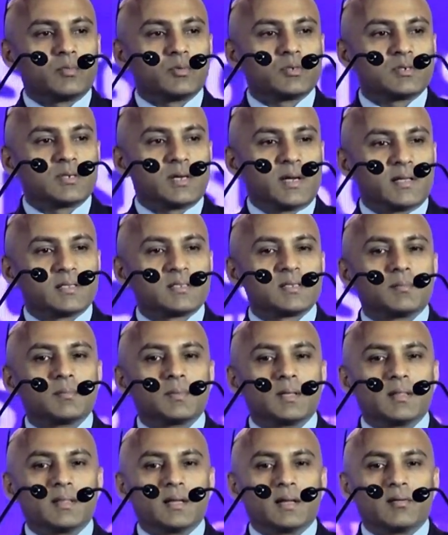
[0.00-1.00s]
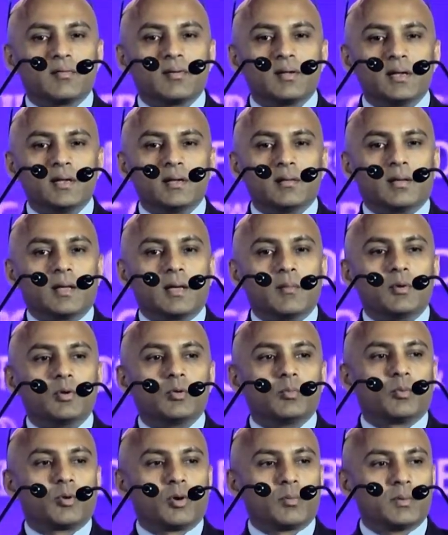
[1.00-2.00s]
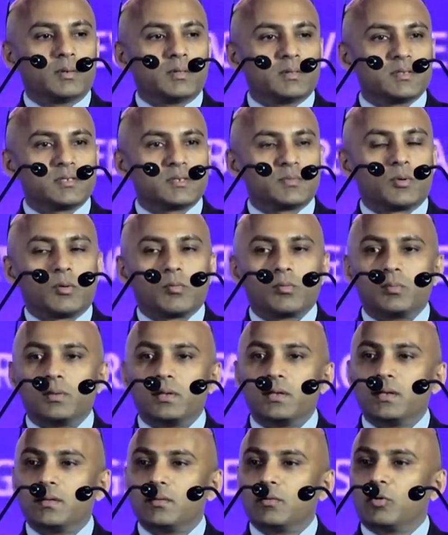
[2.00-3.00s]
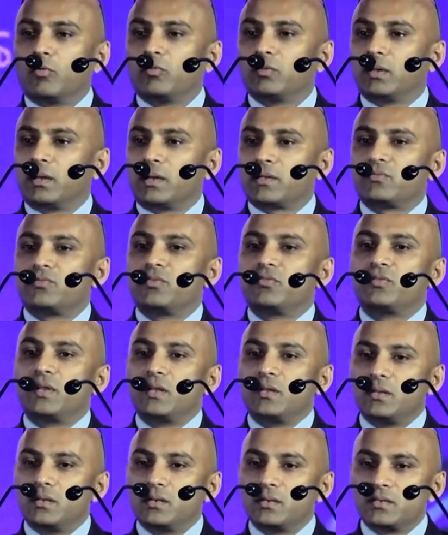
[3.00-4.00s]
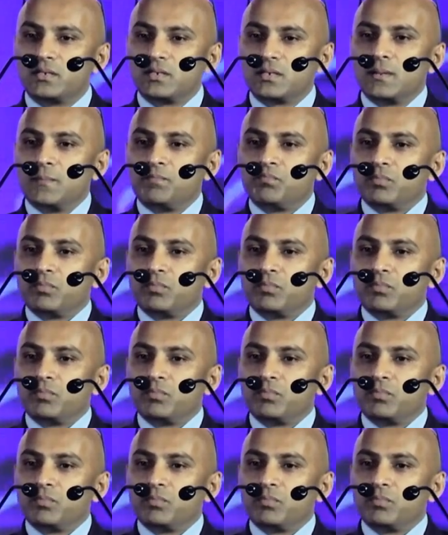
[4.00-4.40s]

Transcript: which is again something that really came into prominence probably over the last 15 years,